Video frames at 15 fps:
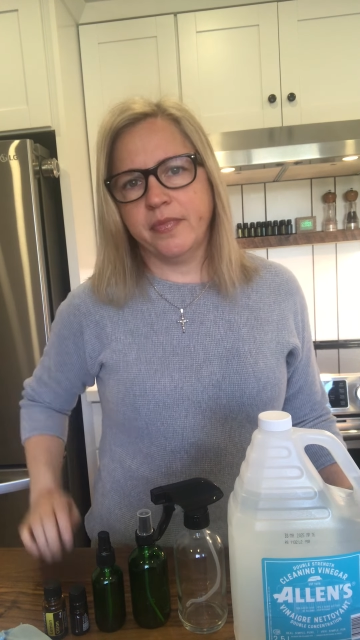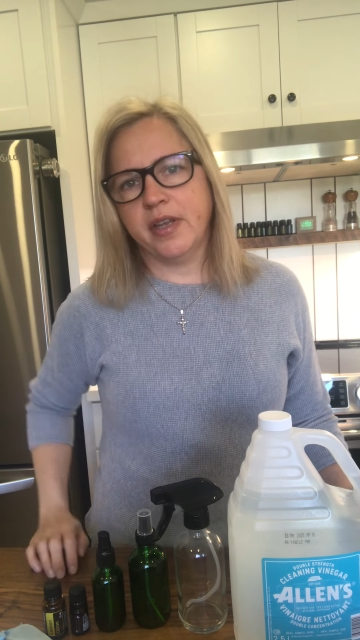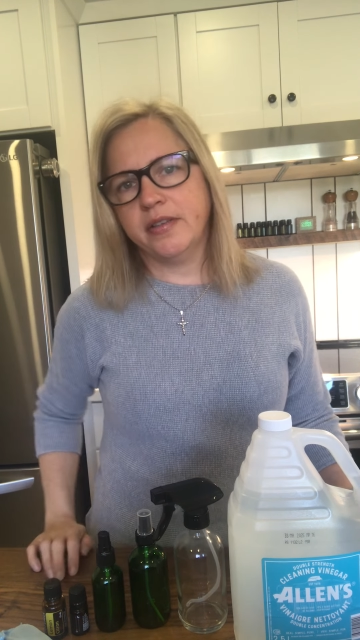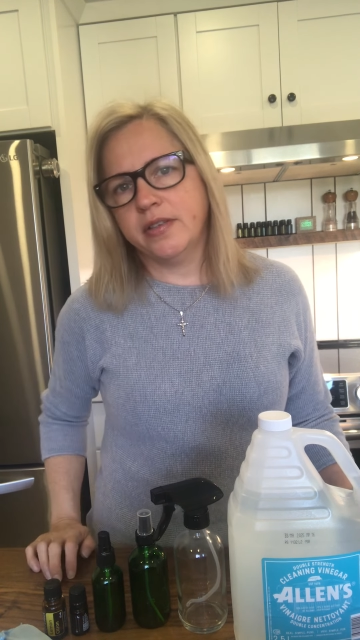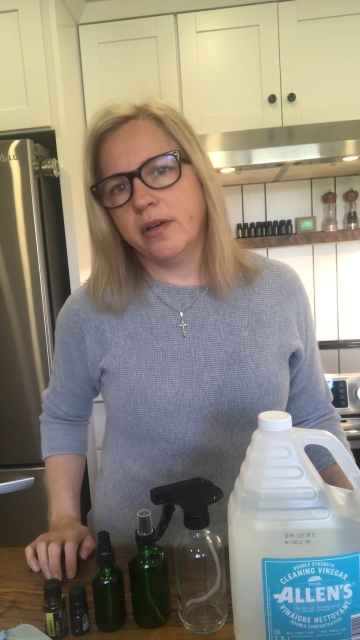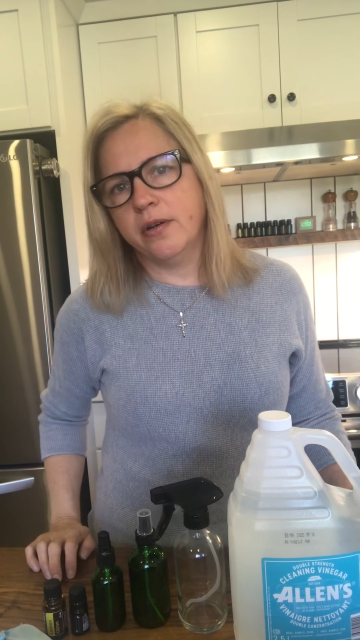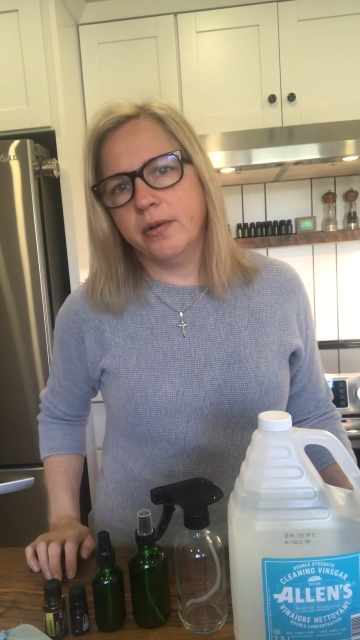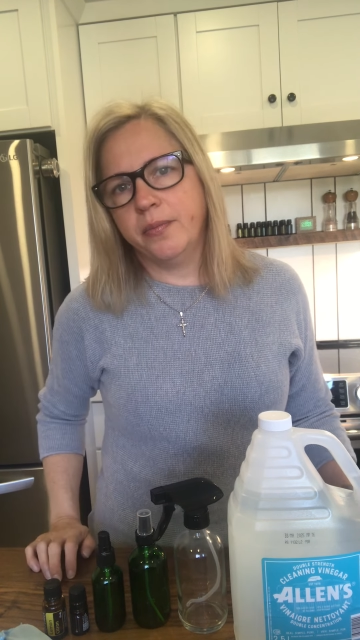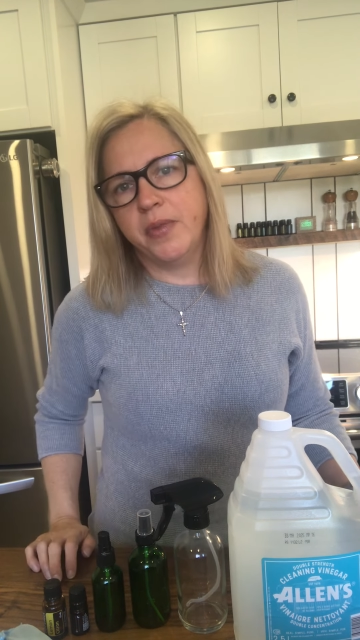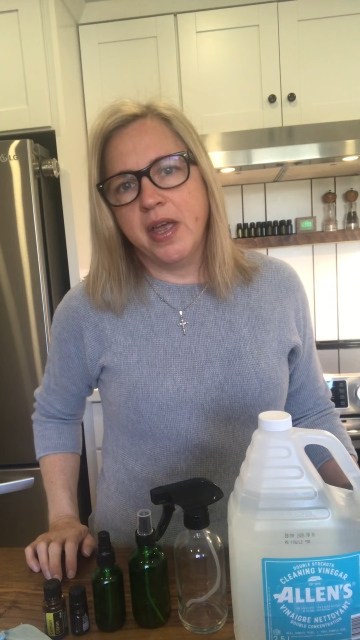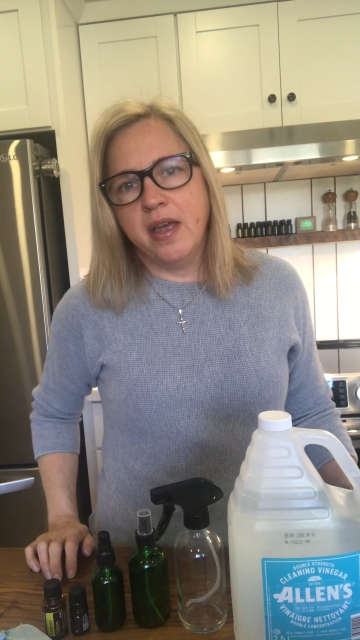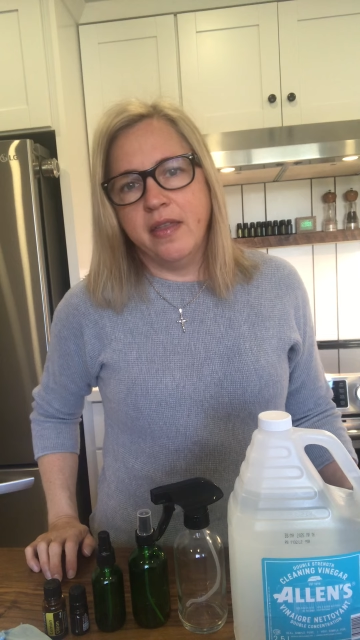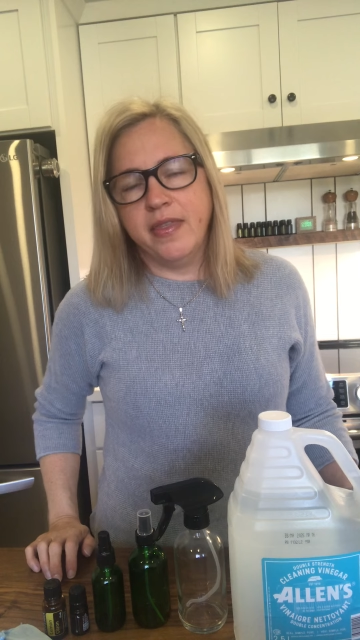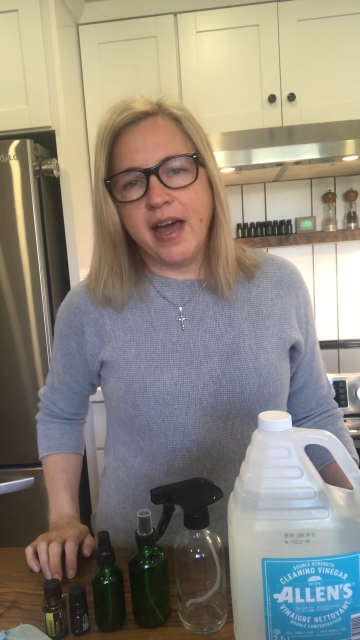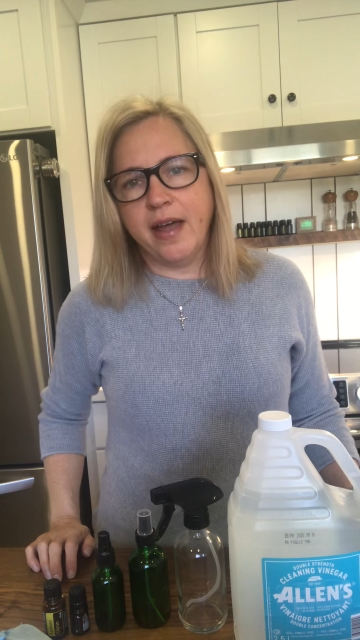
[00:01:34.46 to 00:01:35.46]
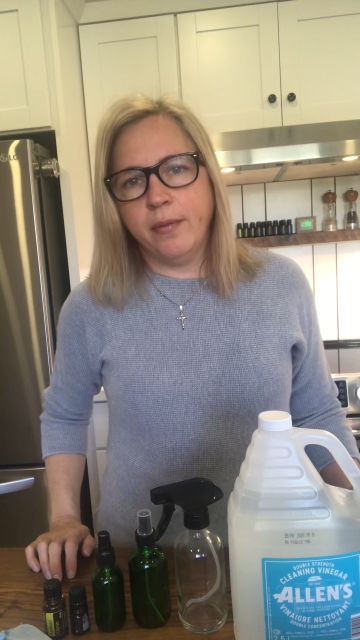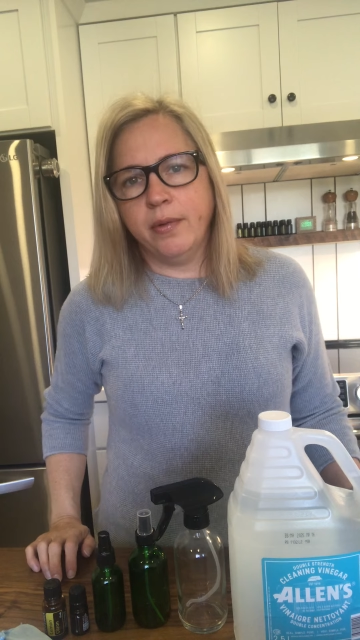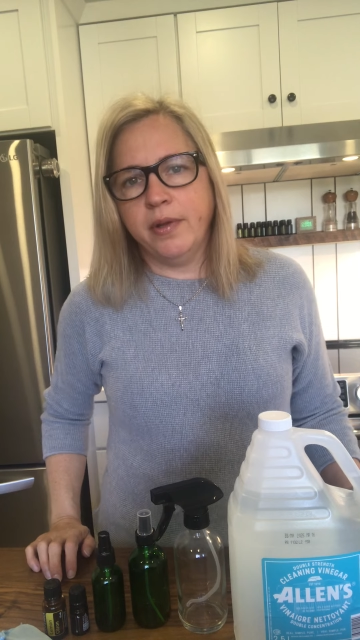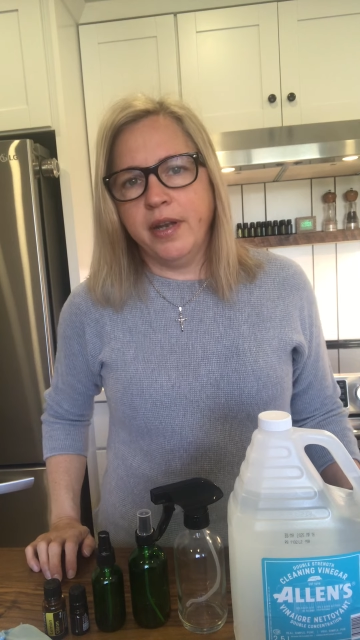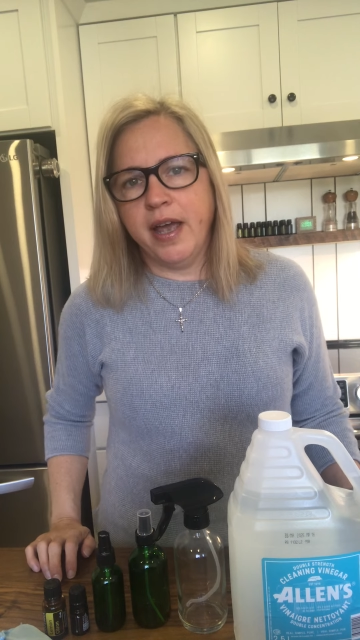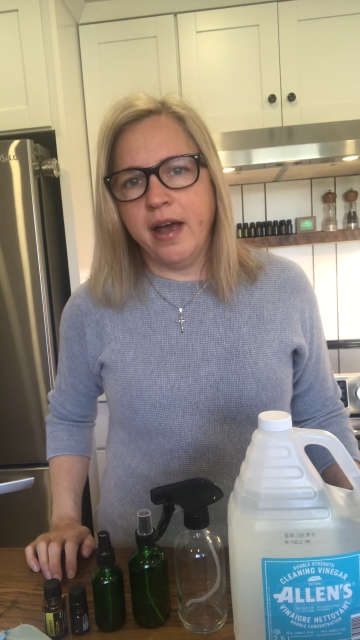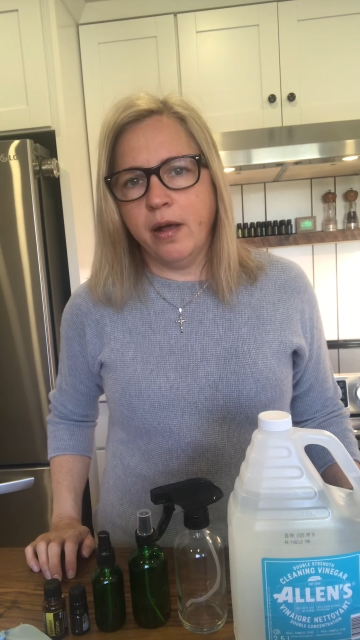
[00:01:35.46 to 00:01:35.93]
So that
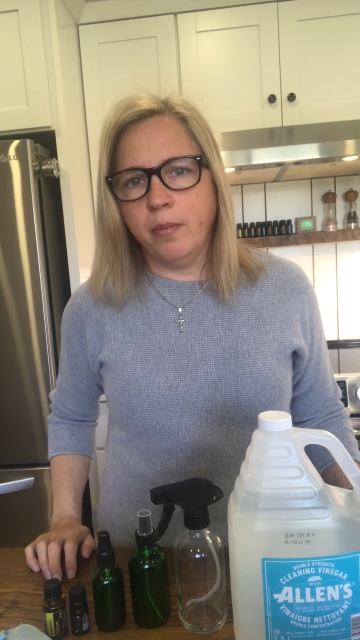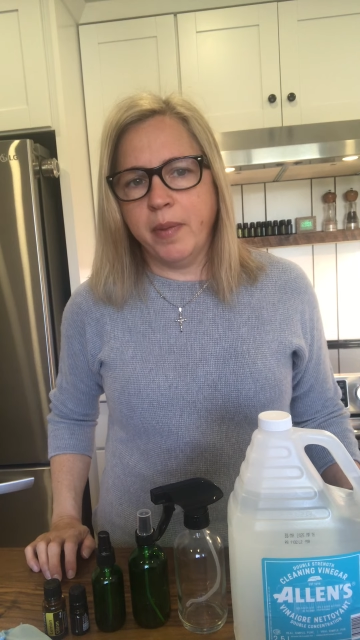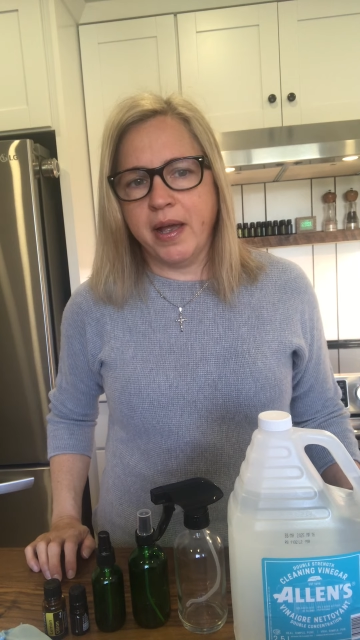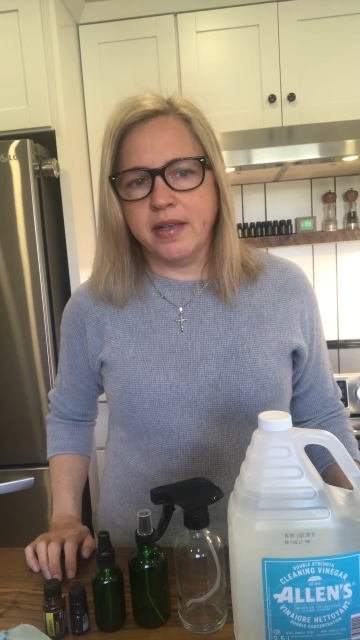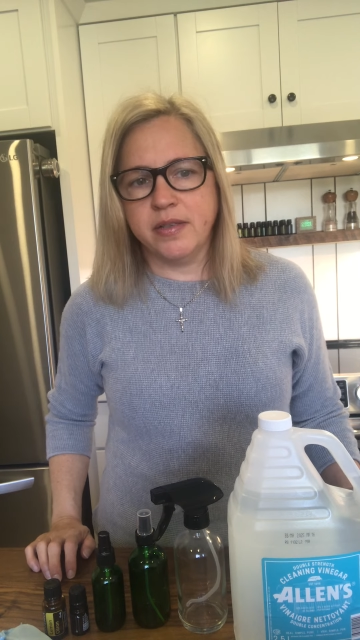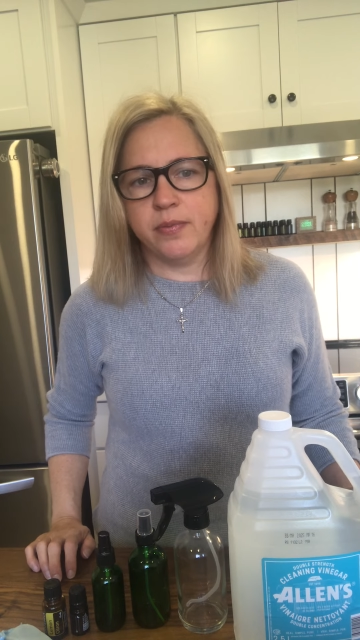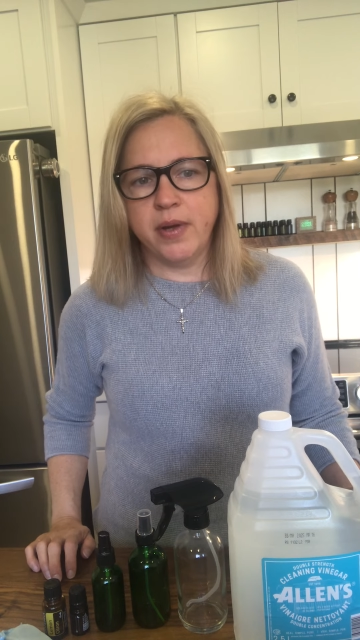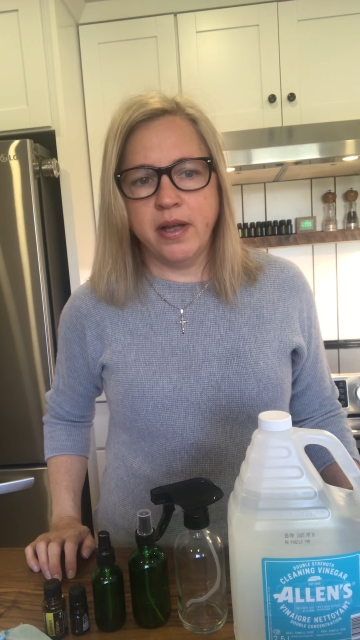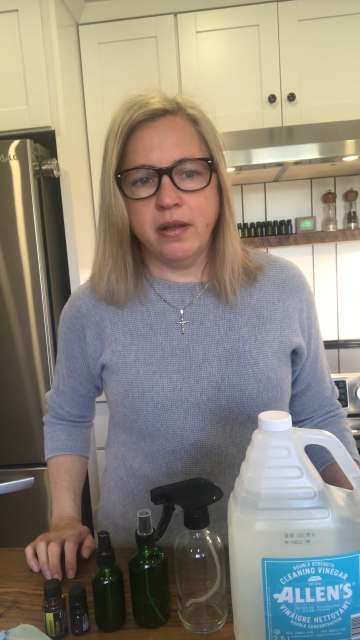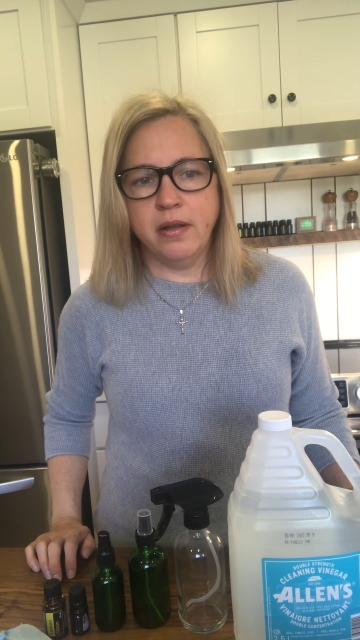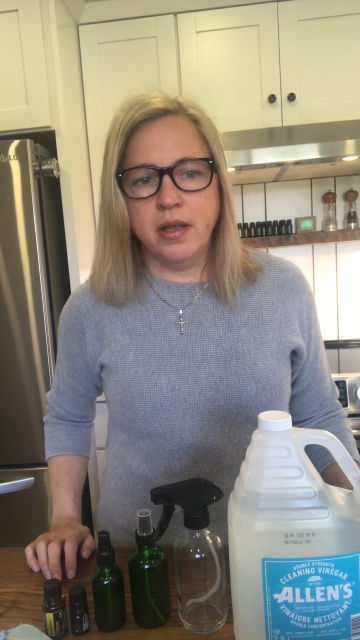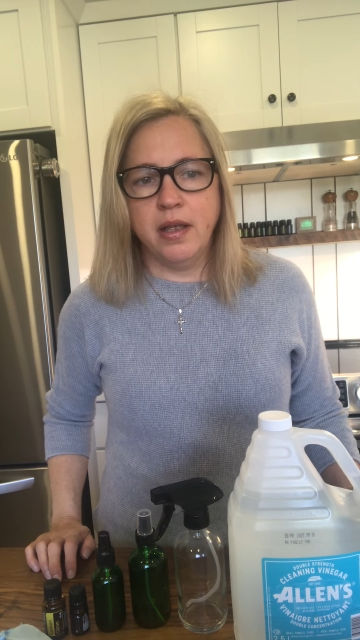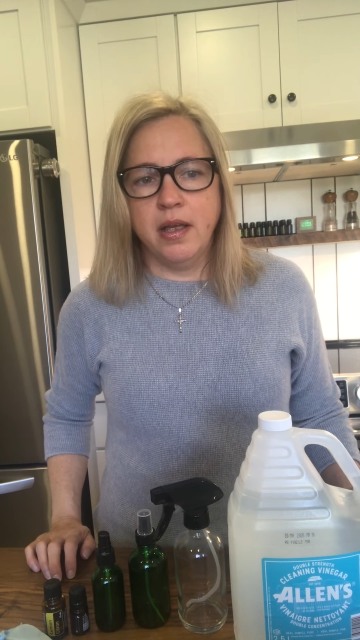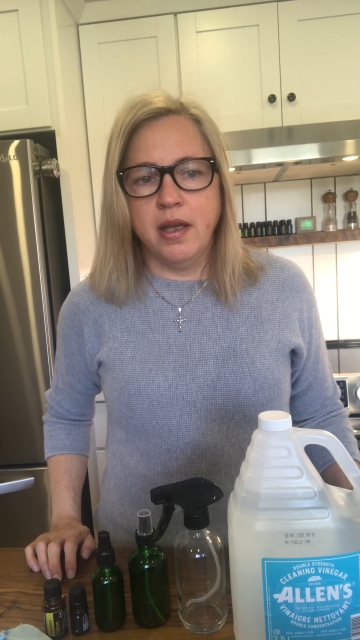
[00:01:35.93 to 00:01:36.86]
would help as well.